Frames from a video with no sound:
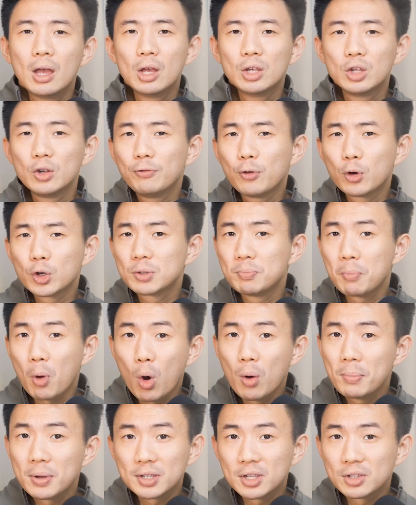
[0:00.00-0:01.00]
So for small
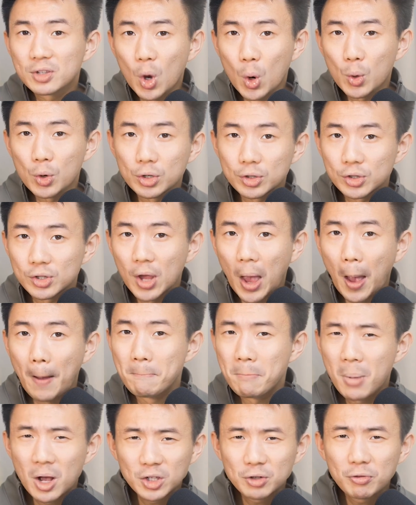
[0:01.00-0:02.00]
business owners,
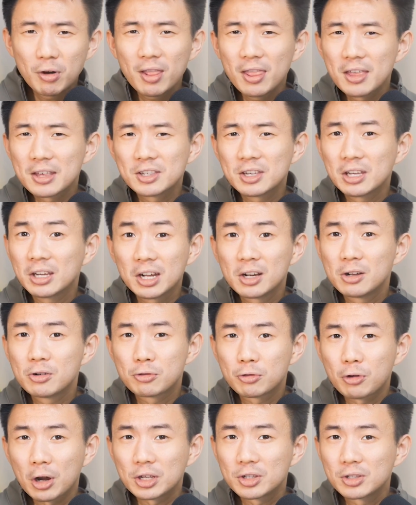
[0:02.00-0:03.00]
mastering these hidden
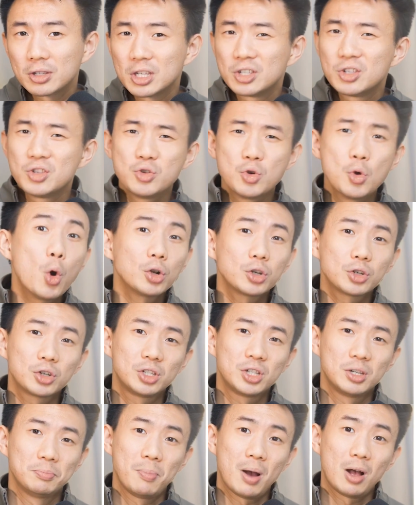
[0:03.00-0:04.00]
tricks is not just
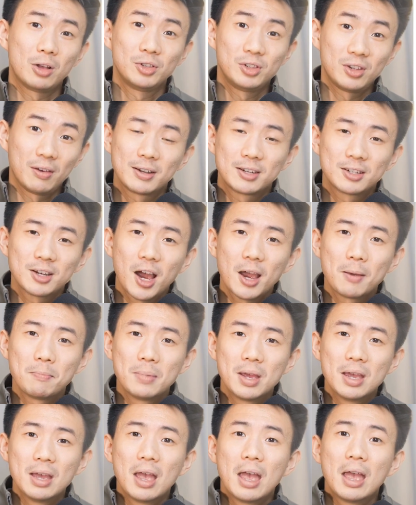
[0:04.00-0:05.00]
about saving time,
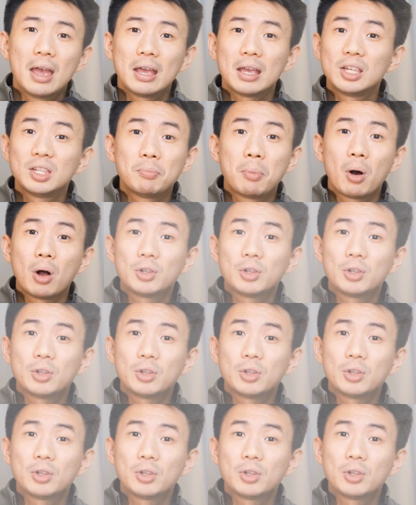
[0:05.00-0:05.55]
it's about